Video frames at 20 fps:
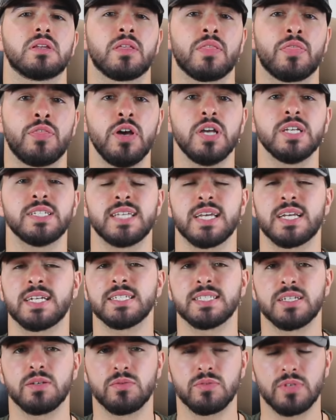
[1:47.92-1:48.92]
30
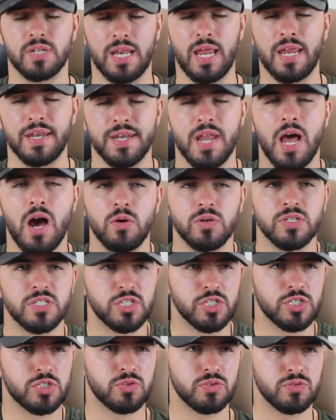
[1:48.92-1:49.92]
seconds and like now is
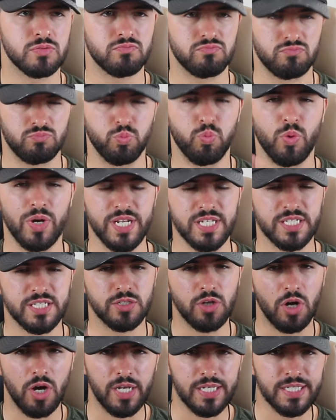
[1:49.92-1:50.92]
just when it
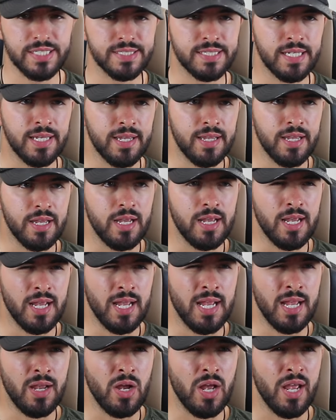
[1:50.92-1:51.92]
started.
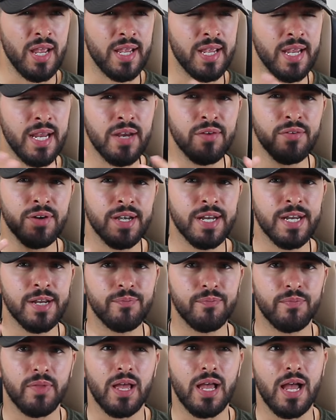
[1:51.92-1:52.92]
Hearing
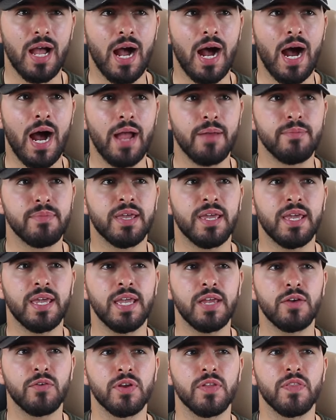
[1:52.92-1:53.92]
it, I'm
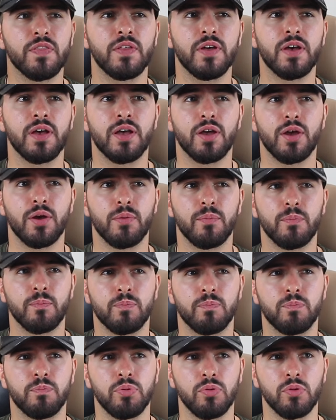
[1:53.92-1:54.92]
hearing the
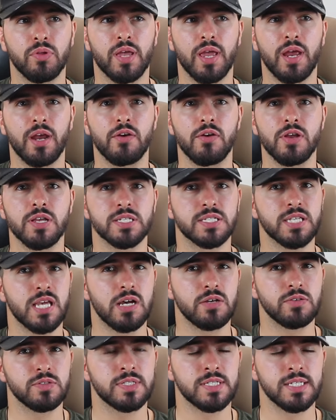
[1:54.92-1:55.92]
Bulgarian
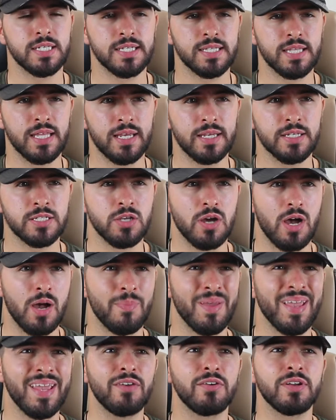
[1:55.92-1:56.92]
sounds in there, so
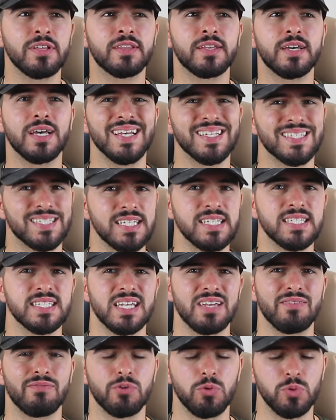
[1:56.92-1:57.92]
I'm hearing the Azis
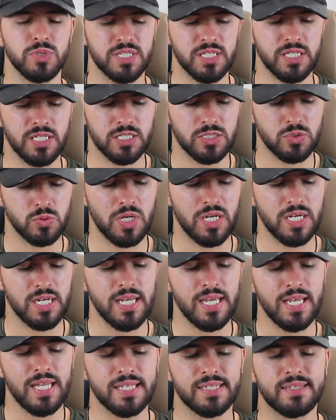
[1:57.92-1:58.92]
influence in this one.
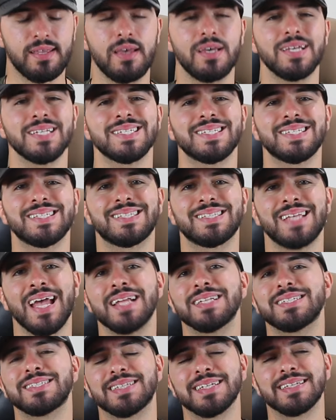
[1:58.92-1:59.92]
Tea
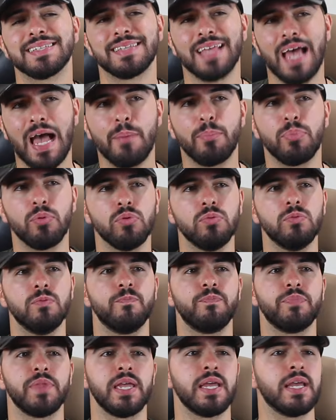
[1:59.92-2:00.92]
tends to dabble
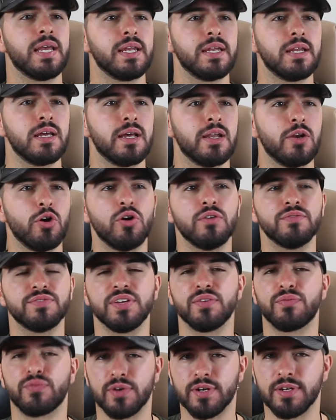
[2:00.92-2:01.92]
in a lot of
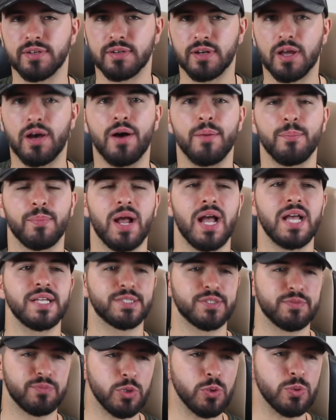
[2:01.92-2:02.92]
different
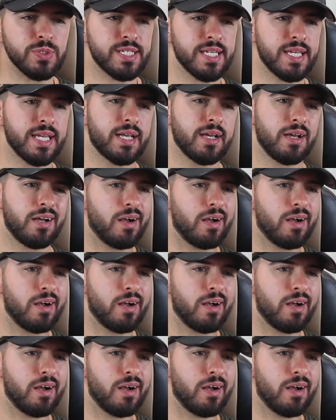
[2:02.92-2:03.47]
kinds of music.